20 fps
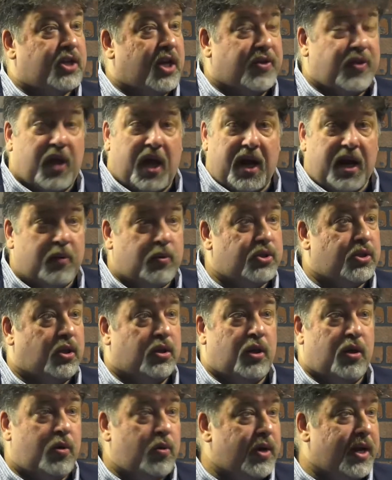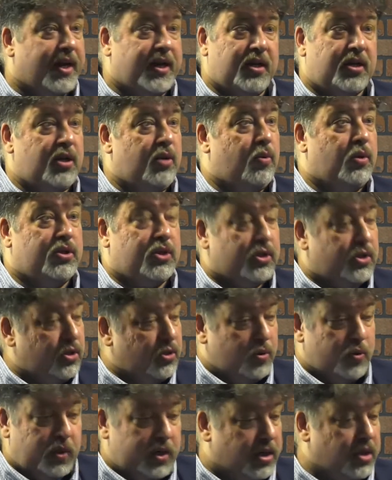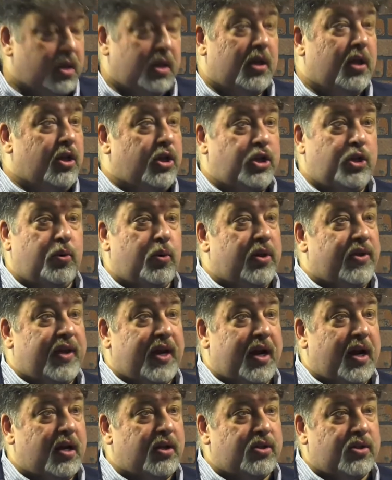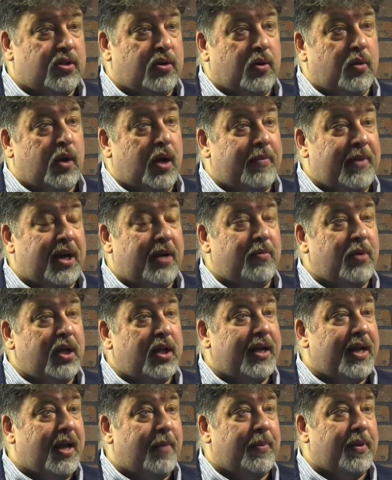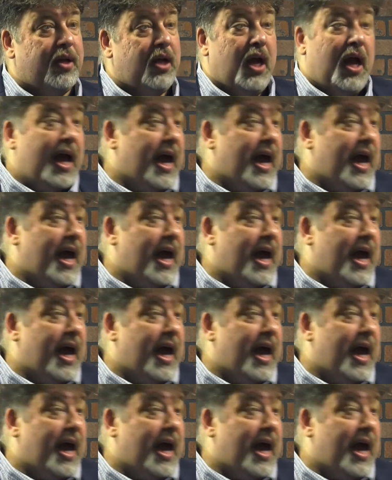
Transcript: I thought I was alone. I didn't know what to do, and you were there. So, I mean, I'm really helping.